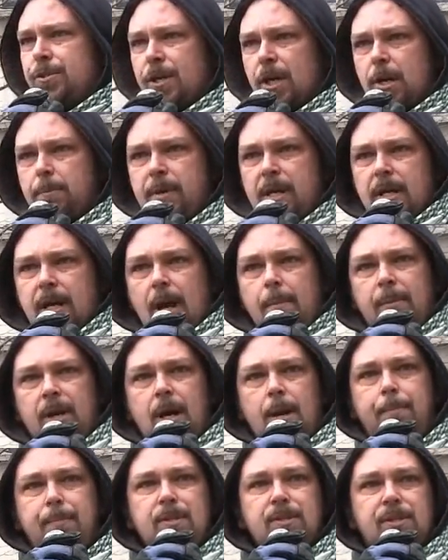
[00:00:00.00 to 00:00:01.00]
is going to be
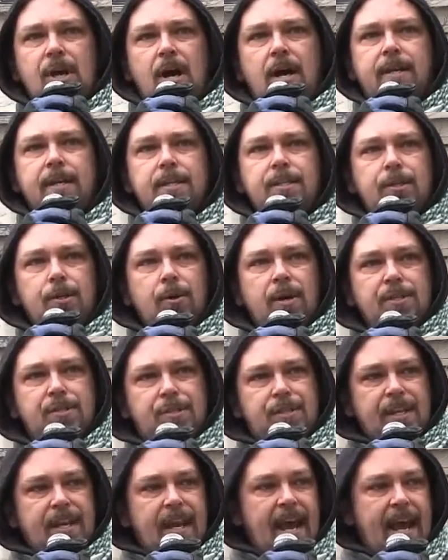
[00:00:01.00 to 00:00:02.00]
coming up and talking to
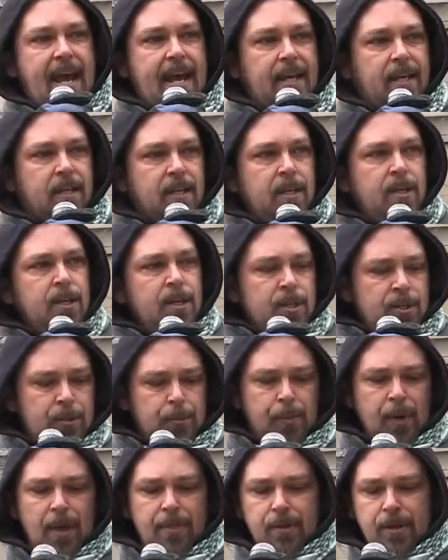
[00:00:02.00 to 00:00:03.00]
us today. It's a
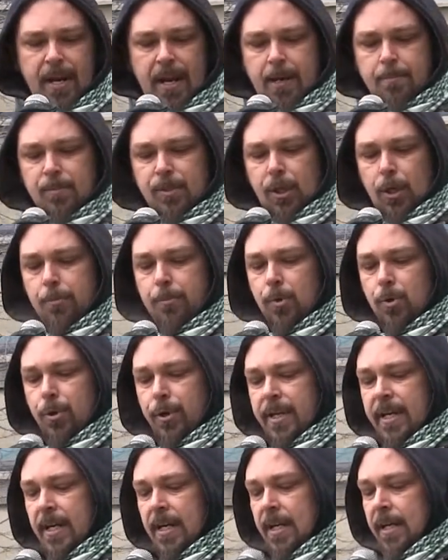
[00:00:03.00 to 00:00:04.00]
brother named
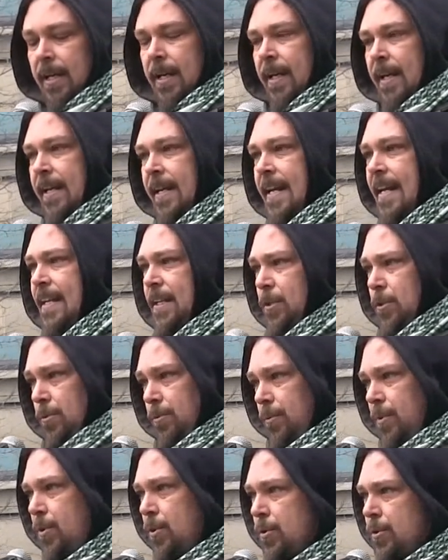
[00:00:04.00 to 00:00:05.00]
Hamoudi
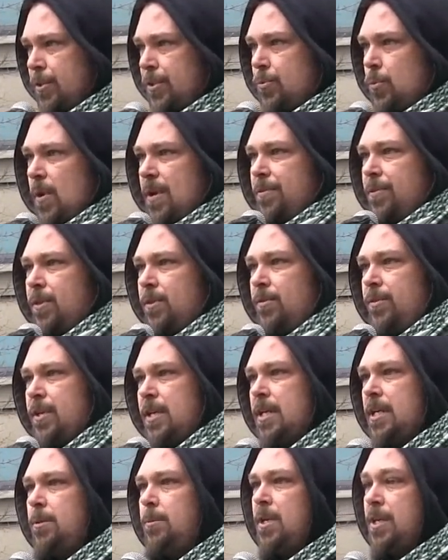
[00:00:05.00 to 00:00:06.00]
Hineinu, who is with
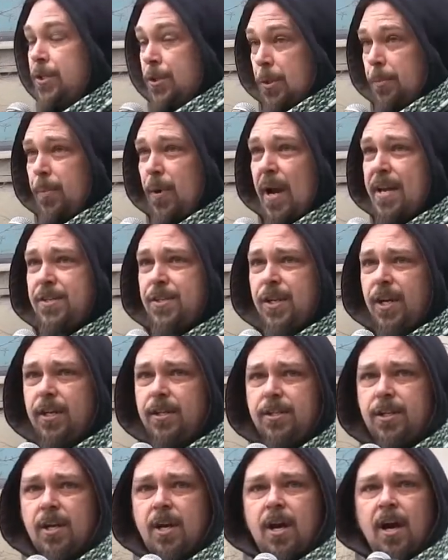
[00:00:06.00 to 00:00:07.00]
he's the
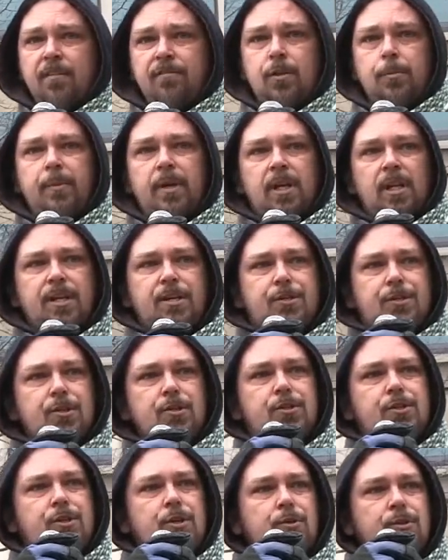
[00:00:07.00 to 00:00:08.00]
president of the Middle
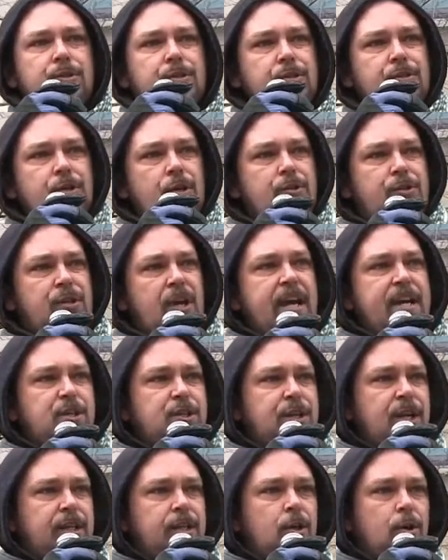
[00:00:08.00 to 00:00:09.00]
Eastern Students
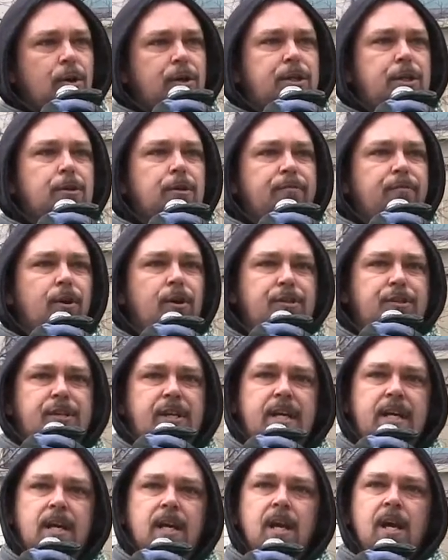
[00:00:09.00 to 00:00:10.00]
Association at York
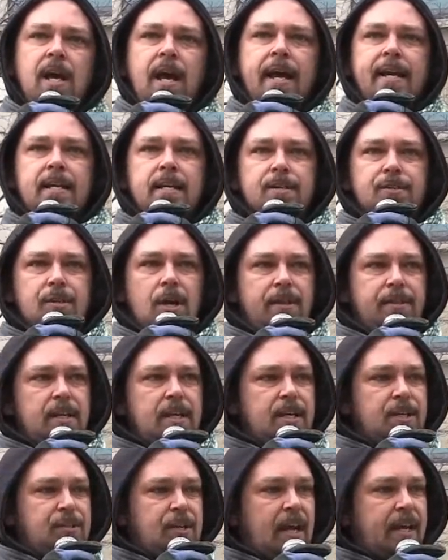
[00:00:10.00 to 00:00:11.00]
University, and he is on
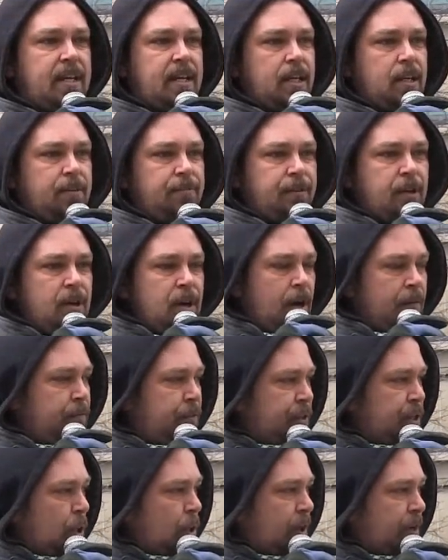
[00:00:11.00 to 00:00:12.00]
the executive of
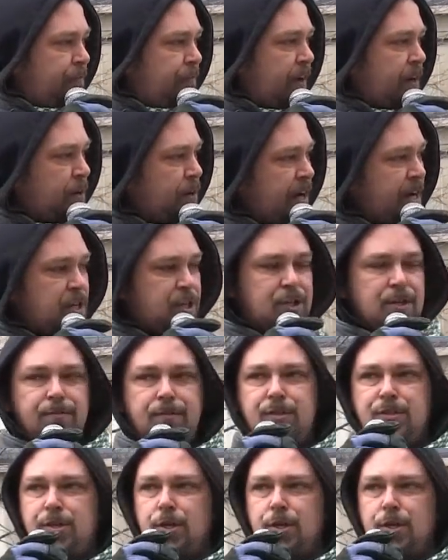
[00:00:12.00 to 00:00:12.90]
the York Federation of